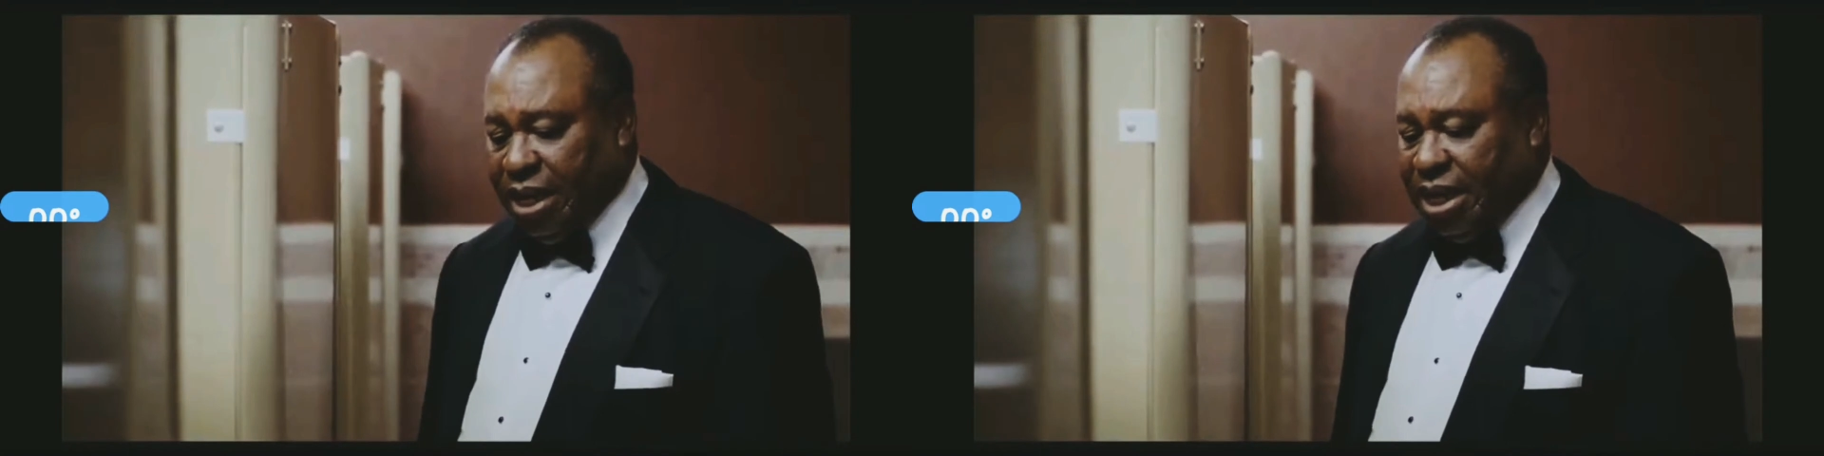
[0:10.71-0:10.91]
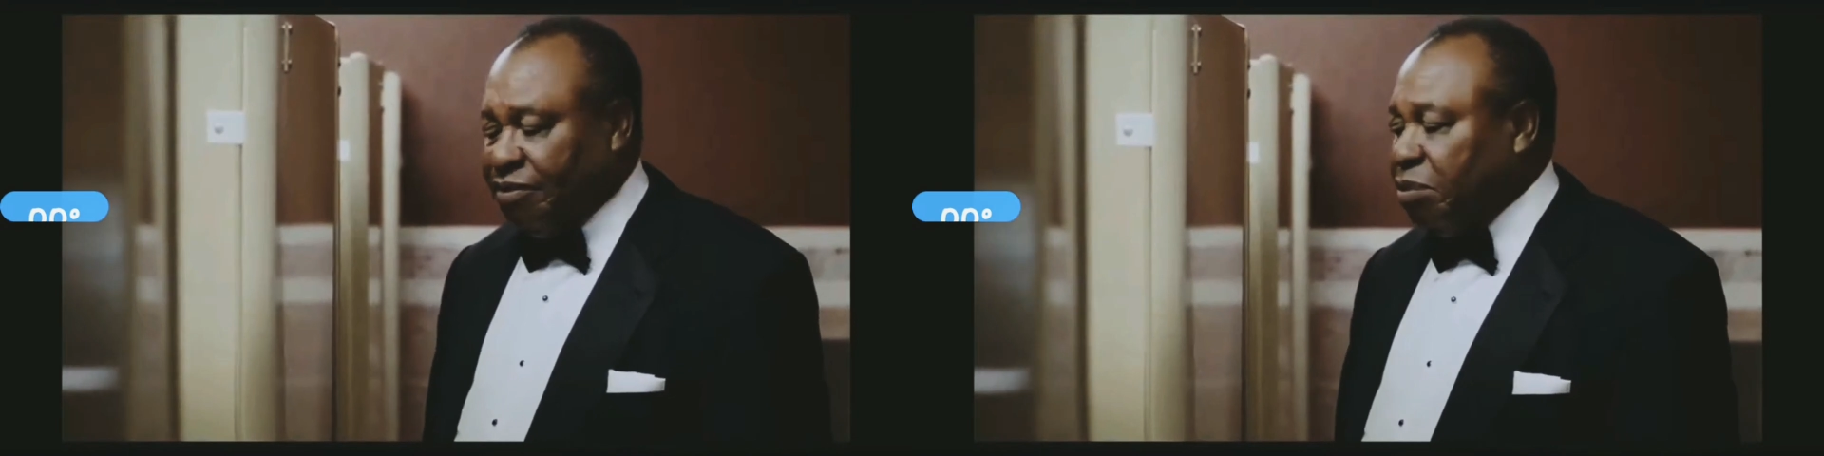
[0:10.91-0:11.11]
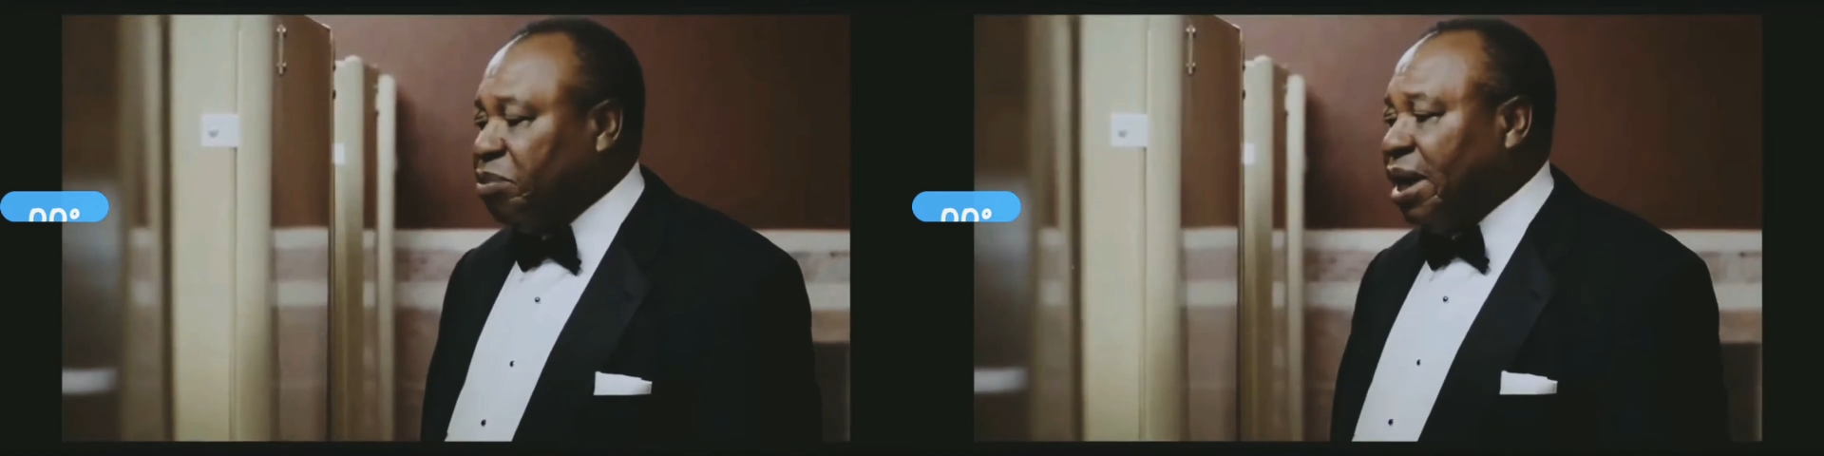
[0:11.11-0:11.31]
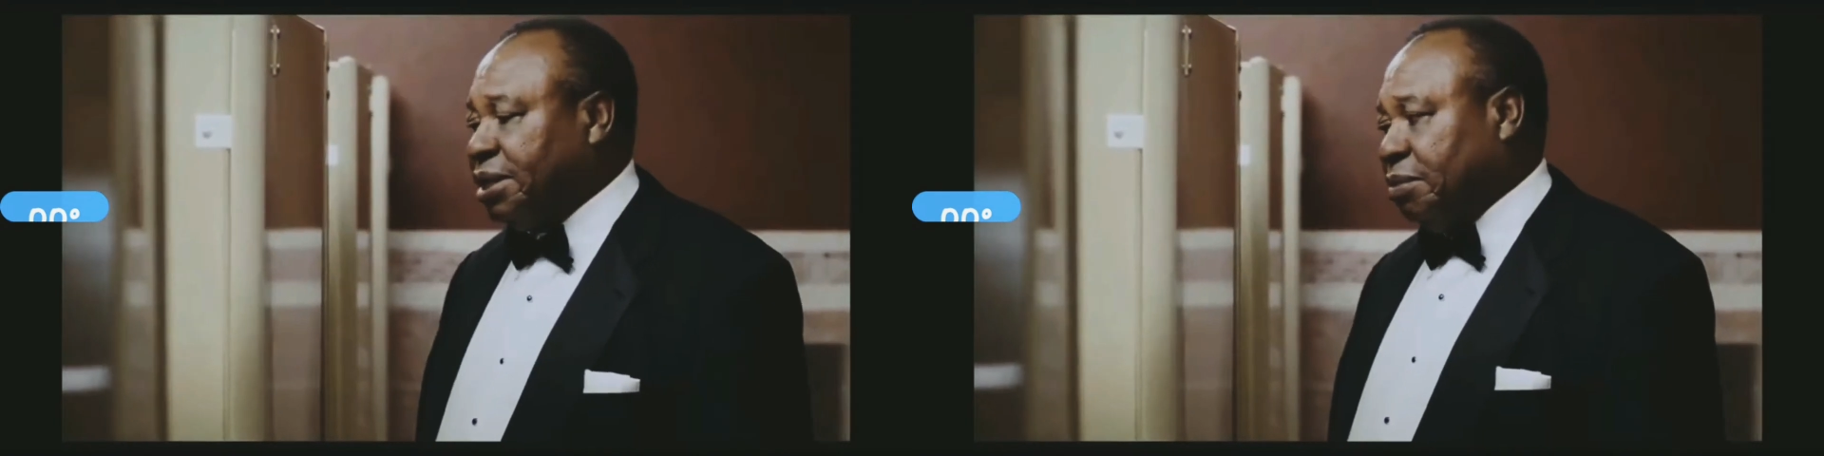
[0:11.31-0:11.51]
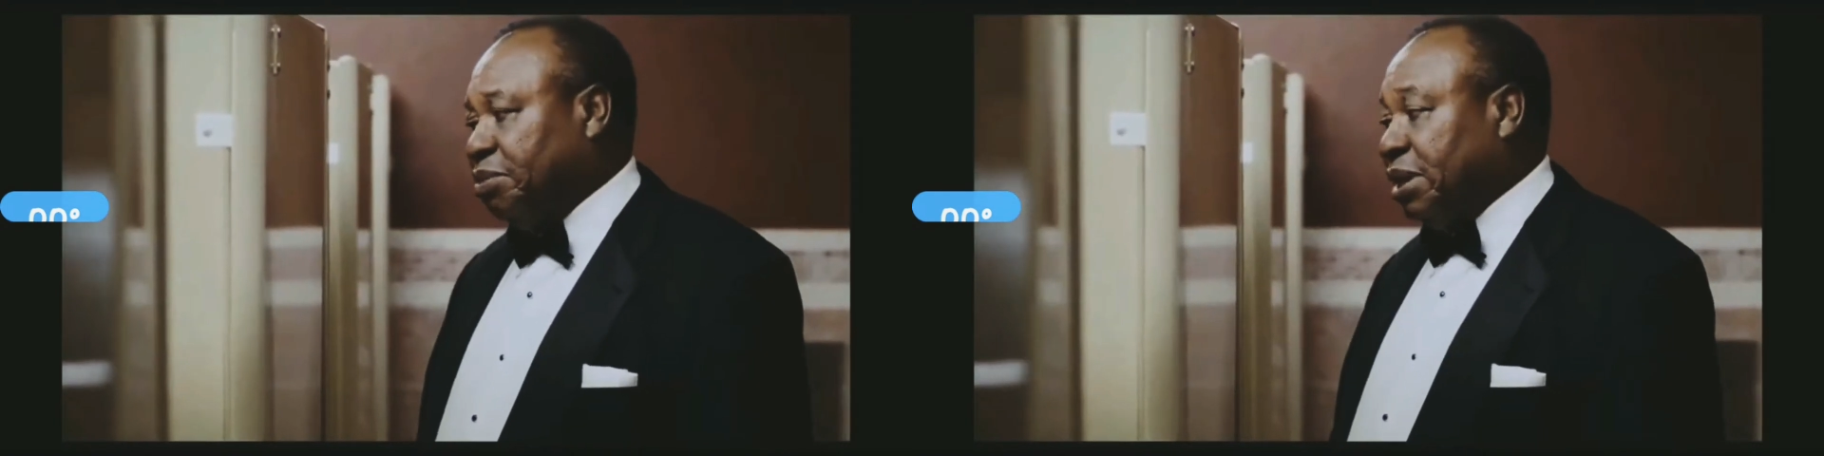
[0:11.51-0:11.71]
I didn't have a pot
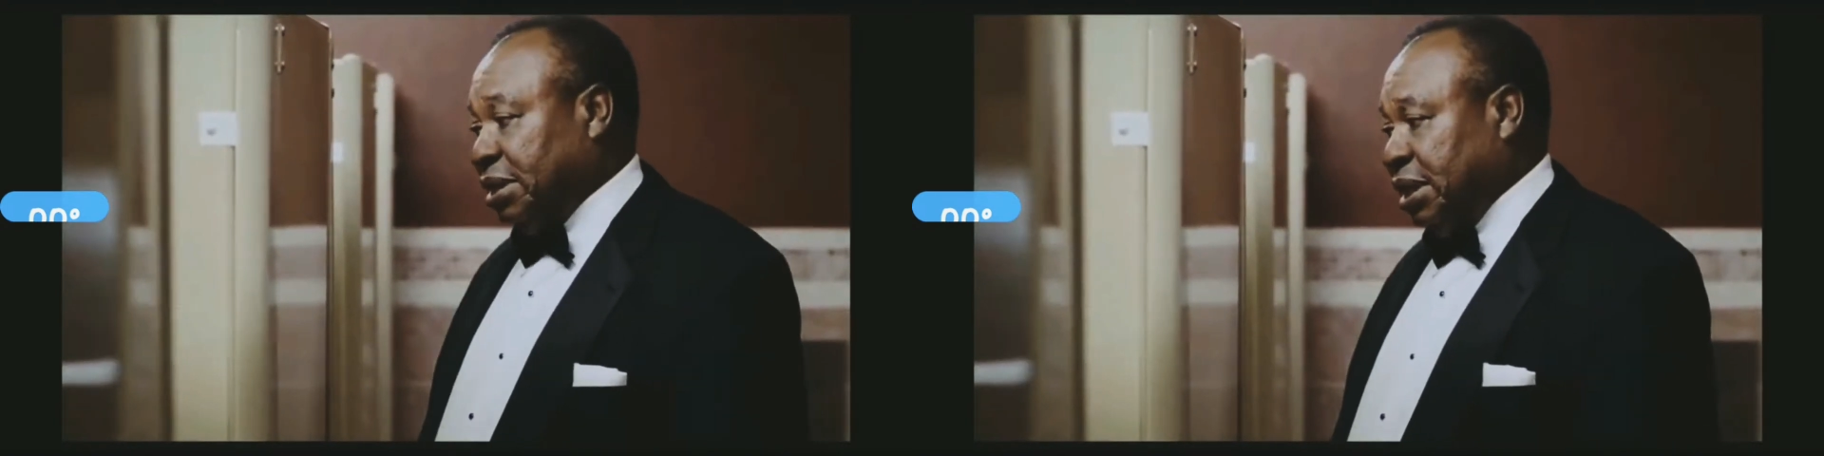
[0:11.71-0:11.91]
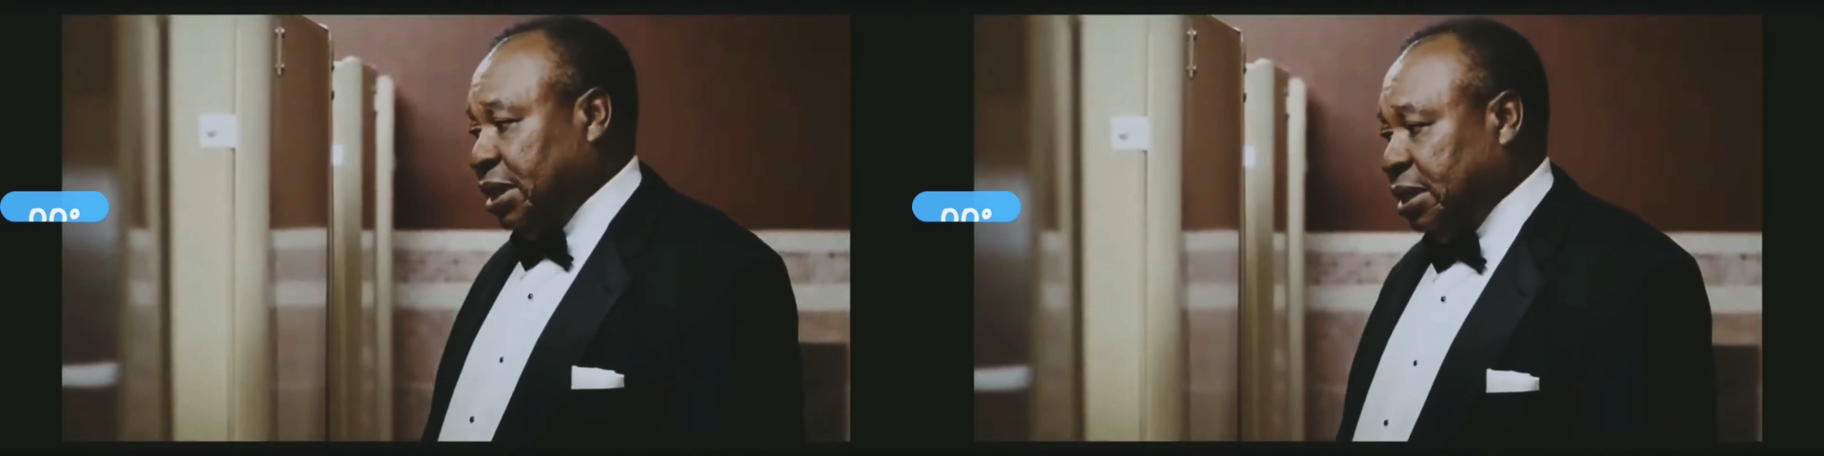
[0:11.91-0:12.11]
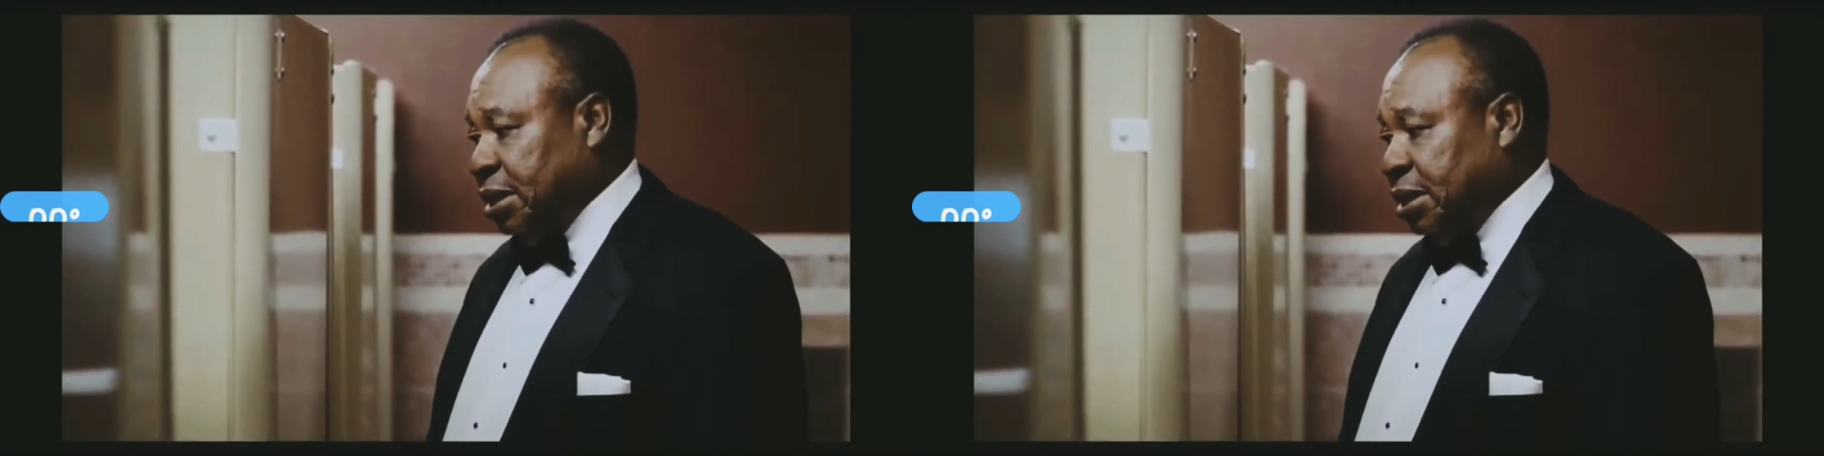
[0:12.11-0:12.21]
to piss in?